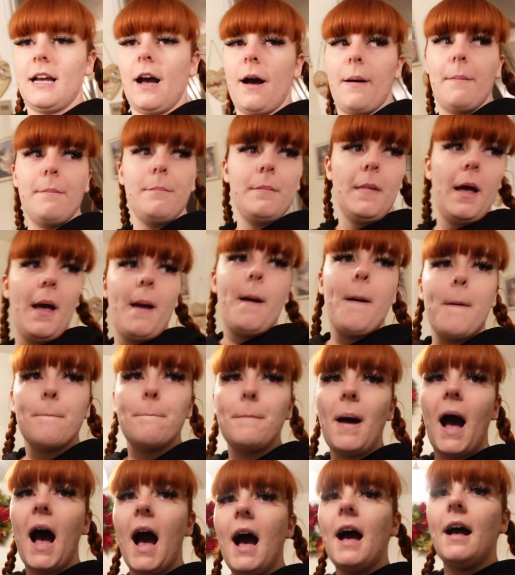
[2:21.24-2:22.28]
come,
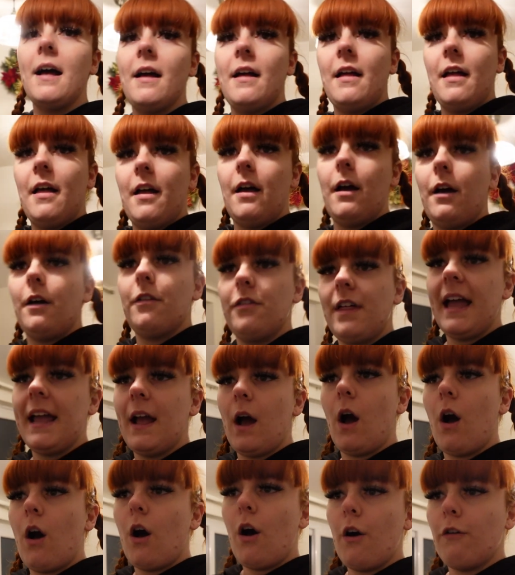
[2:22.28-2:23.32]
but they
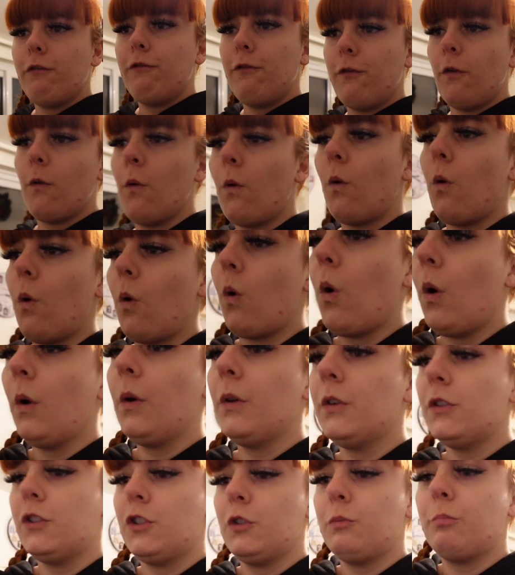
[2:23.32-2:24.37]
are for
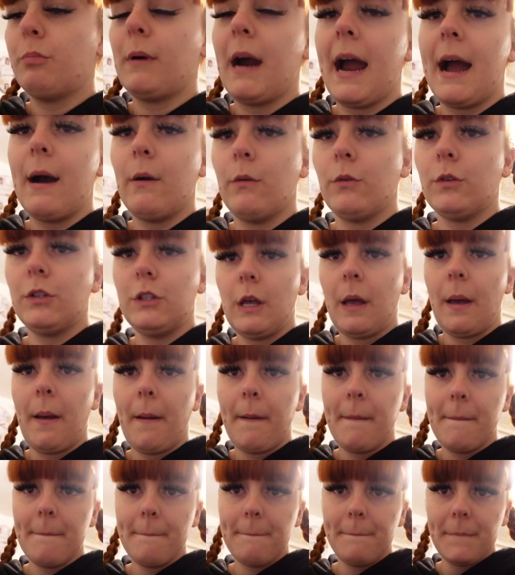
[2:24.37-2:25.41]
Sprout's
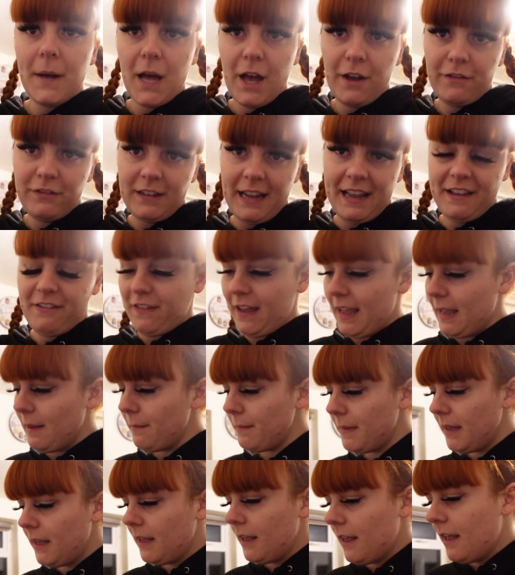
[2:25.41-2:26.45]
birthday
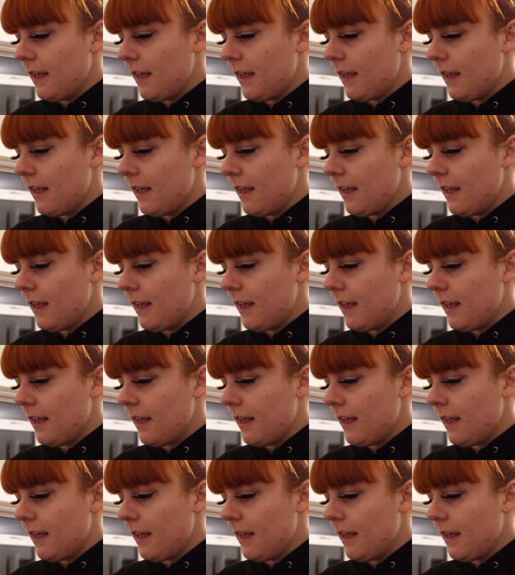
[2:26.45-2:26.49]
theme.